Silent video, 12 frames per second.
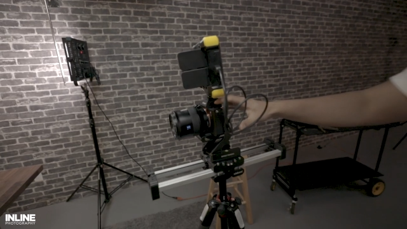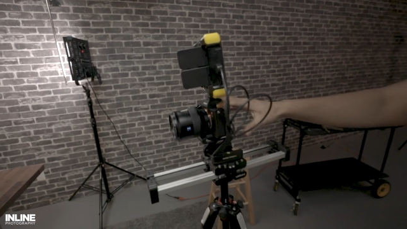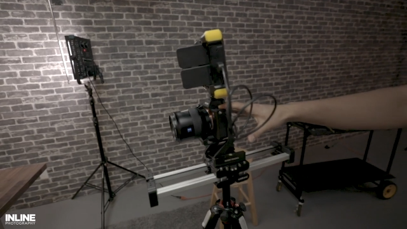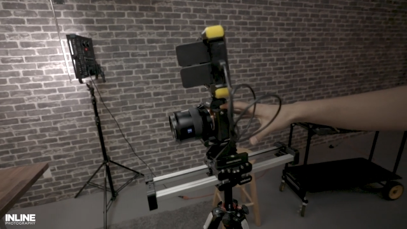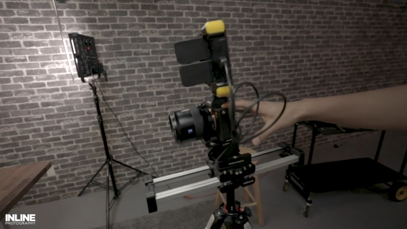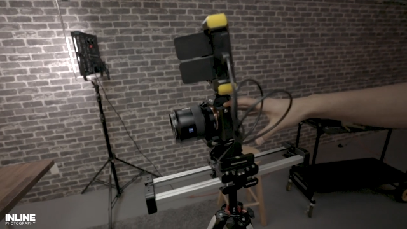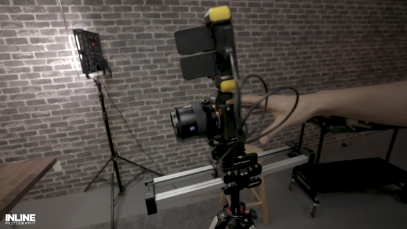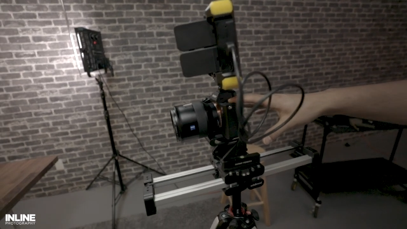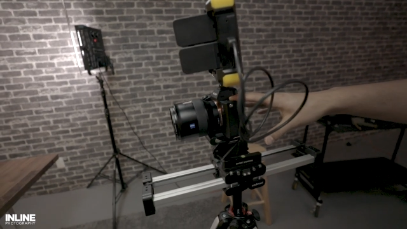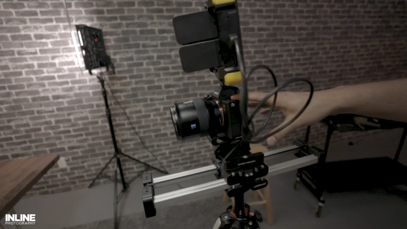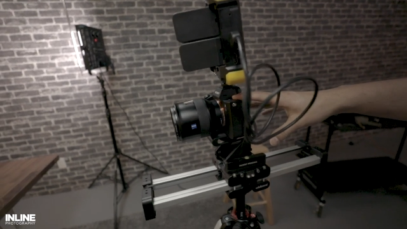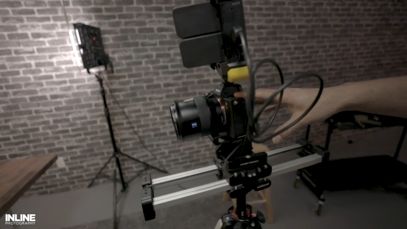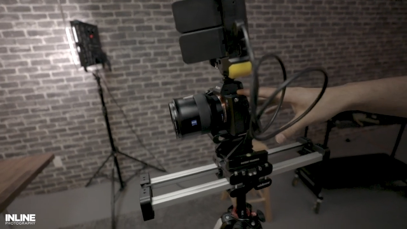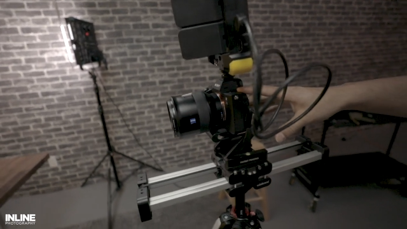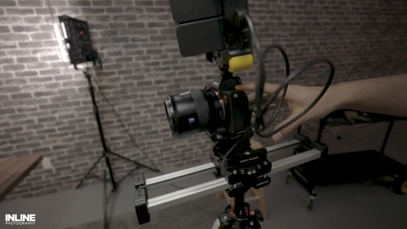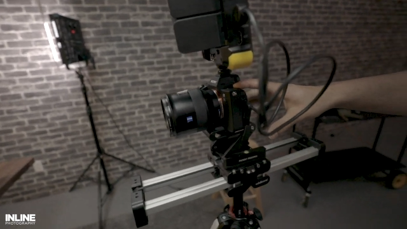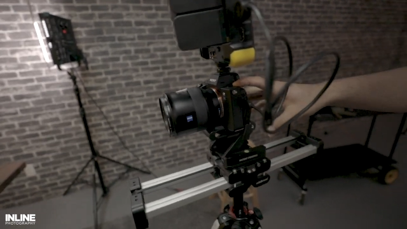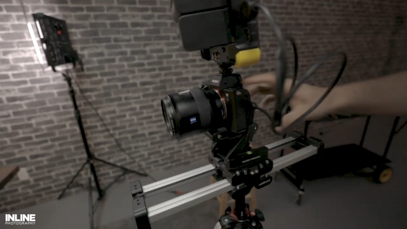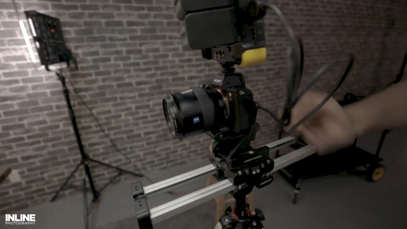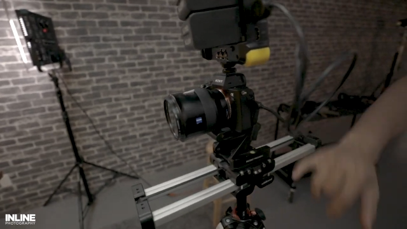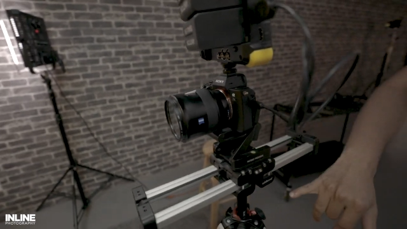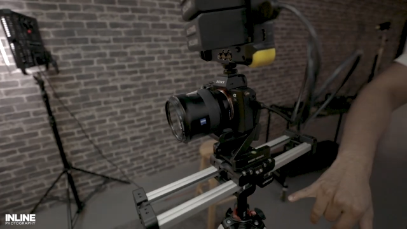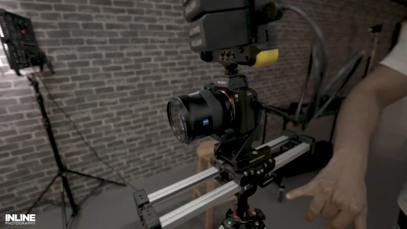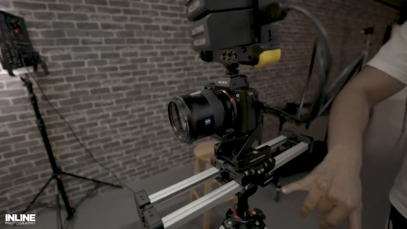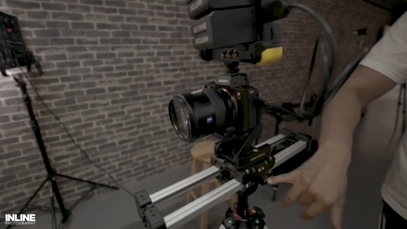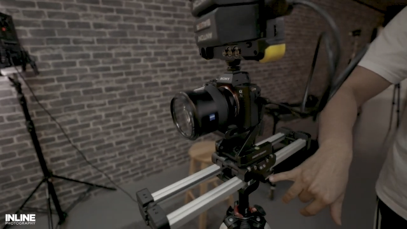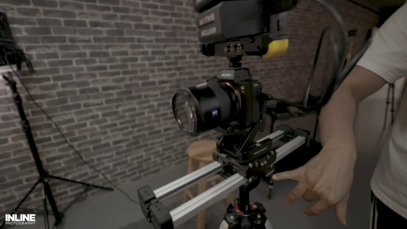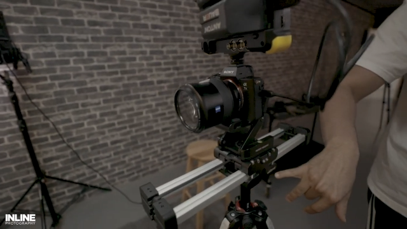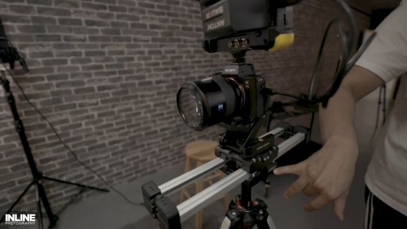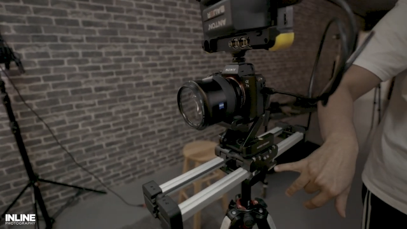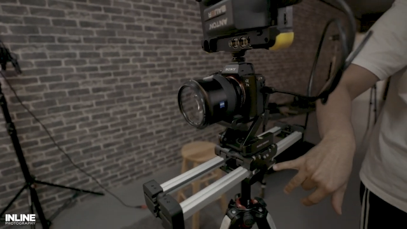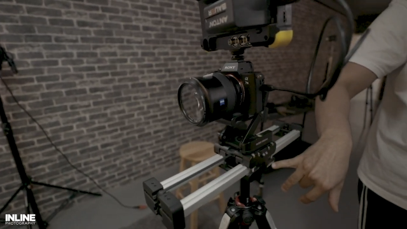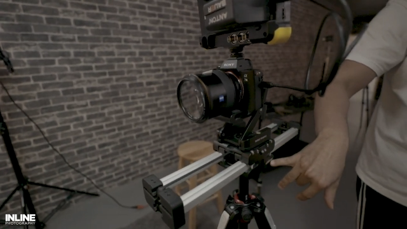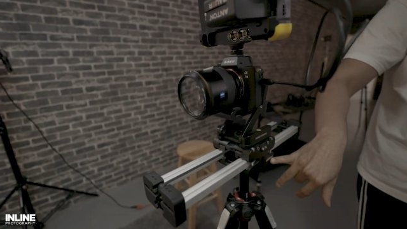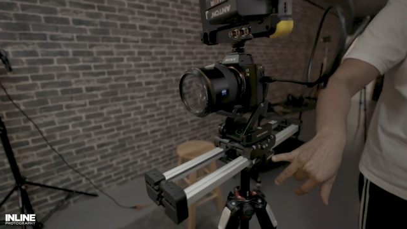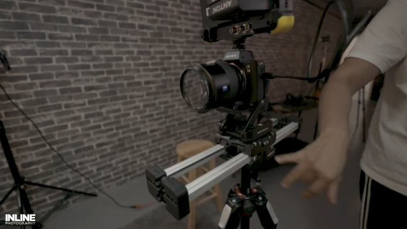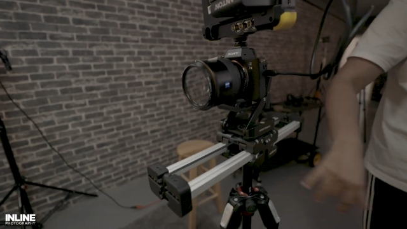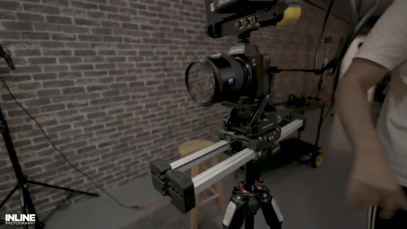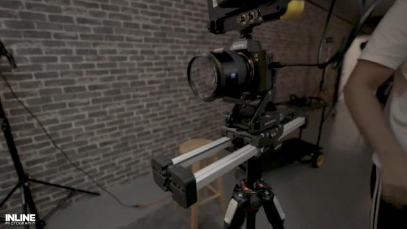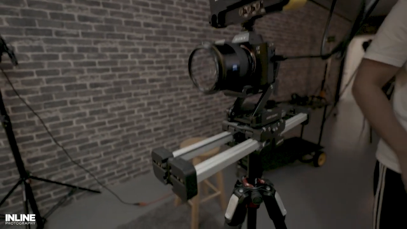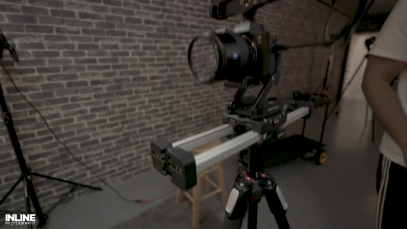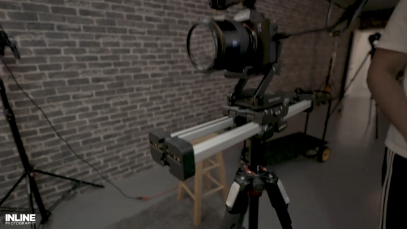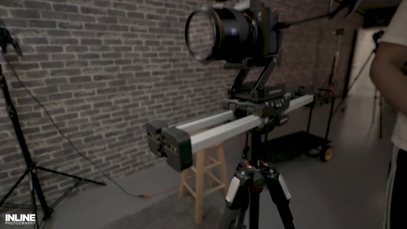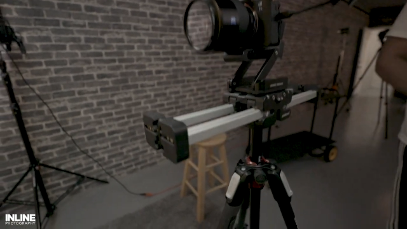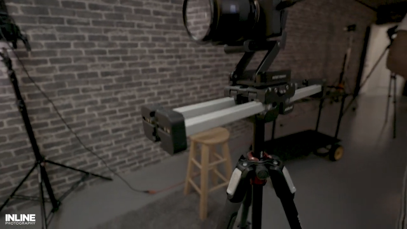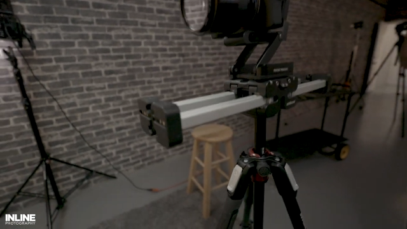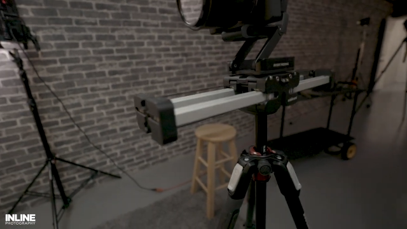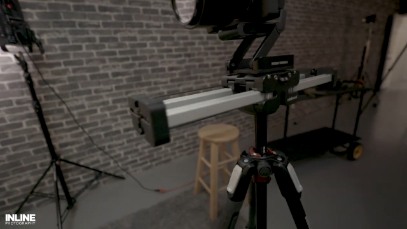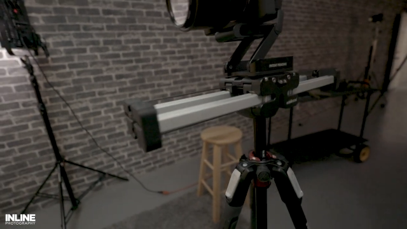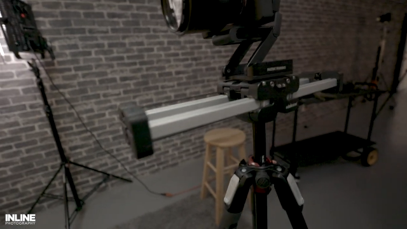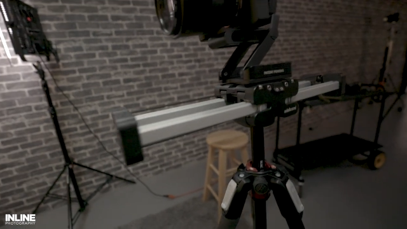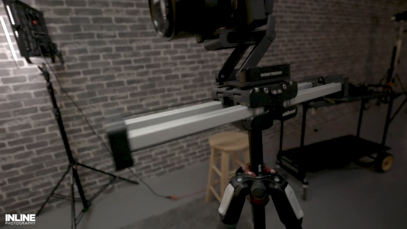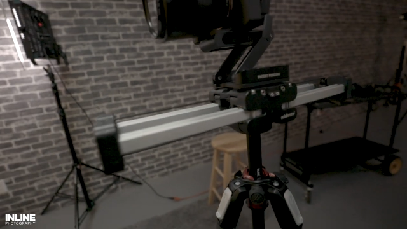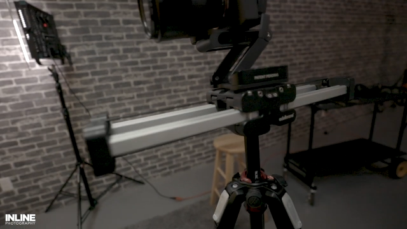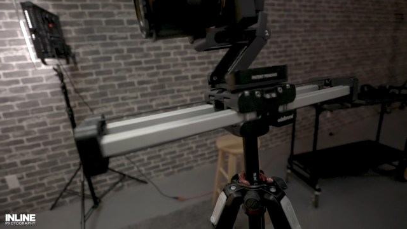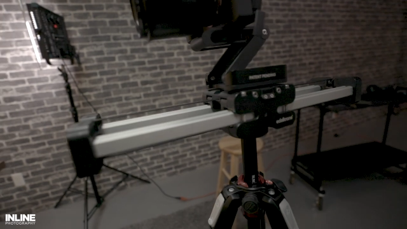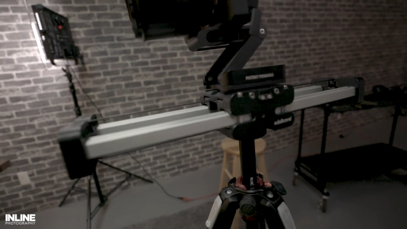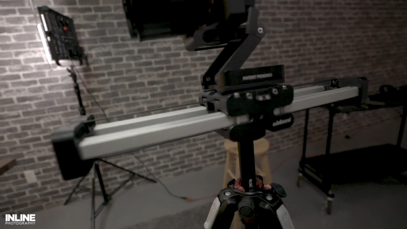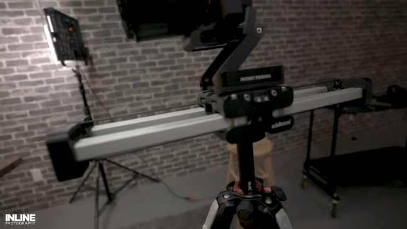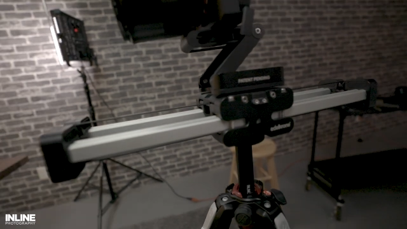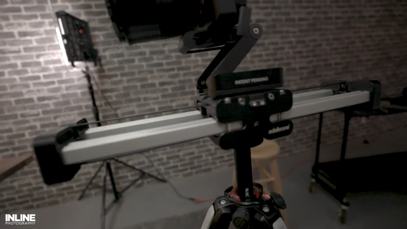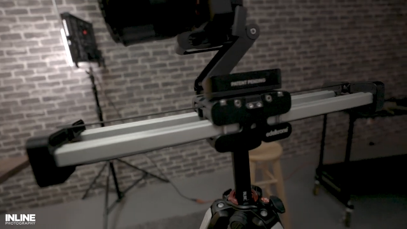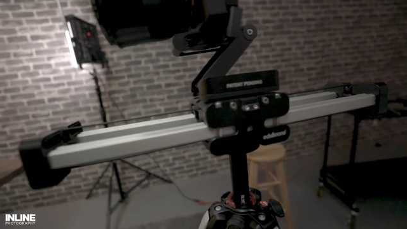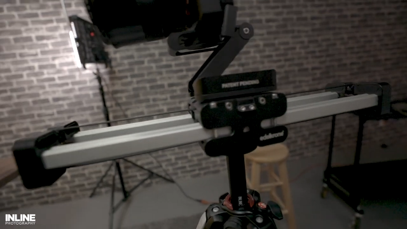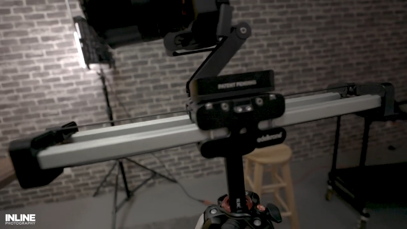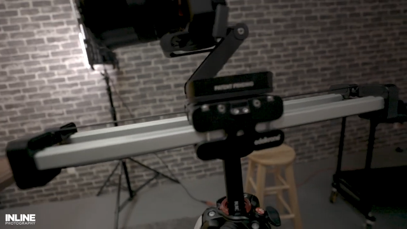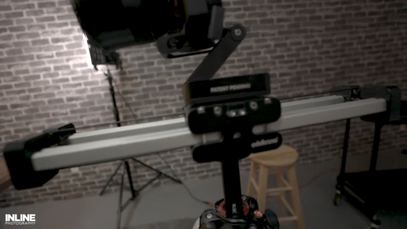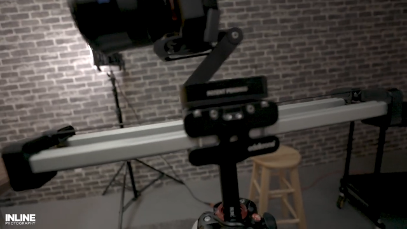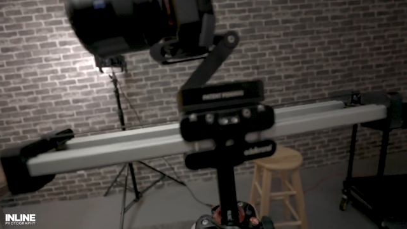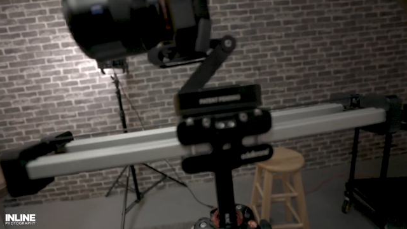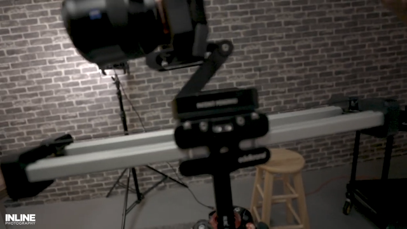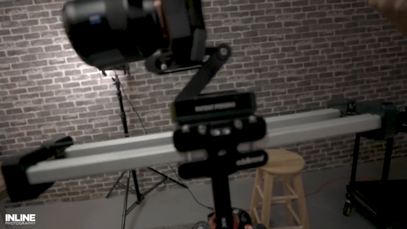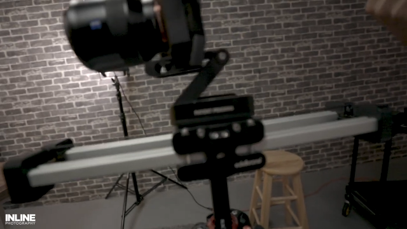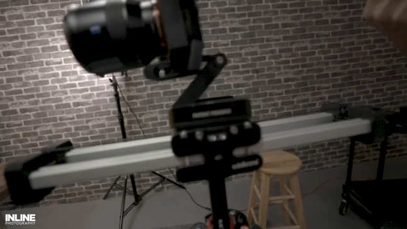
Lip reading: Nobody's mouth can be seen.